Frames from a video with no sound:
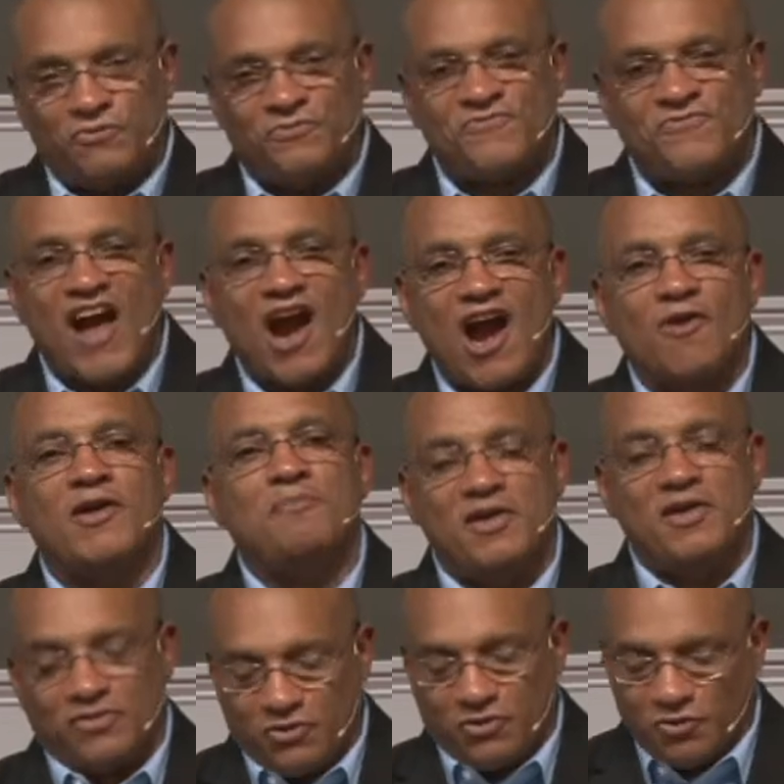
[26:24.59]

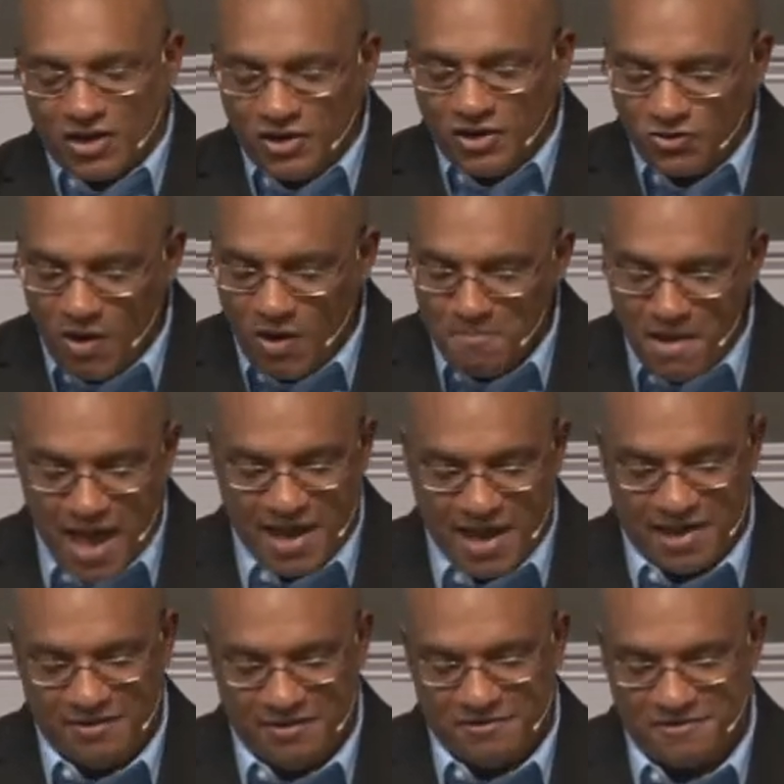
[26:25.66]
into our
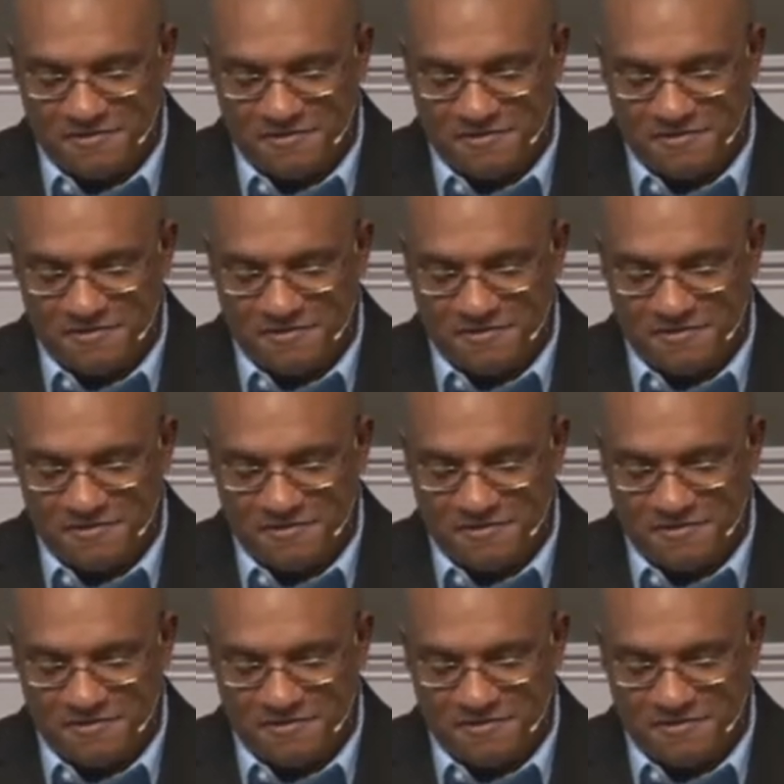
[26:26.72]
minds.